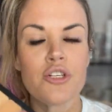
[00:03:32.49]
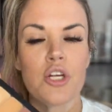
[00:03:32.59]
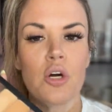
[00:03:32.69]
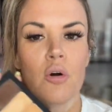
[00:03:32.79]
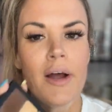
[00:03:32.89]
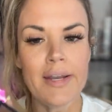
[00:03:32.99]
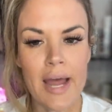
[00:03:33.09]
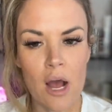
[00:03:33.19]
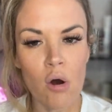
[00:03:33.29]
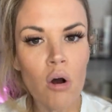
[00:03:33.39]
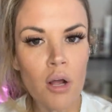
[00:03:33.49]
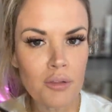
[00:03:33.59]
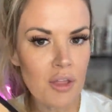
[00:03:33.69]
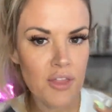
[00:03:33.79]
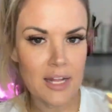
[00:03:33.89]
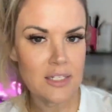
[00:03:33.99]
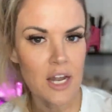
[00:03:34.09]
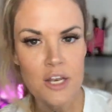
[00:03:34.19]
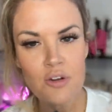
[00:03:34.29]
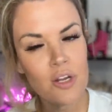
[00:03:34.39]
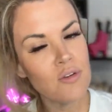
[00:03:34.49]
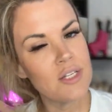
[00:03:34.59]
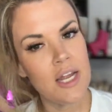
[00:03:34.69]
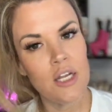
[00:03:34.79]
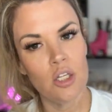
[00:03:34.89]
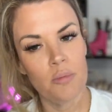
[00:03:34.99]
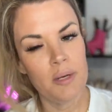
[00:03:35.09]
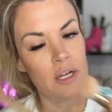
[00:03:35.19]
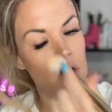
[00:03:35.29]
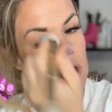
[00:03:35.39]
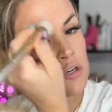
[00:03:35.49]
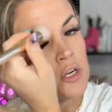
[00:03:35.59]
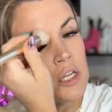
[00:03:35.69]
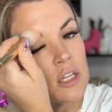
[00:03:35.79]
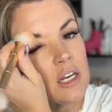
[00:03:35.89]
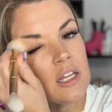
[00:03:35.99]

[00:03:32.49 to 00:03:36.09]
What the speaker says: So now that that's done, and you can use any illuminator underneath,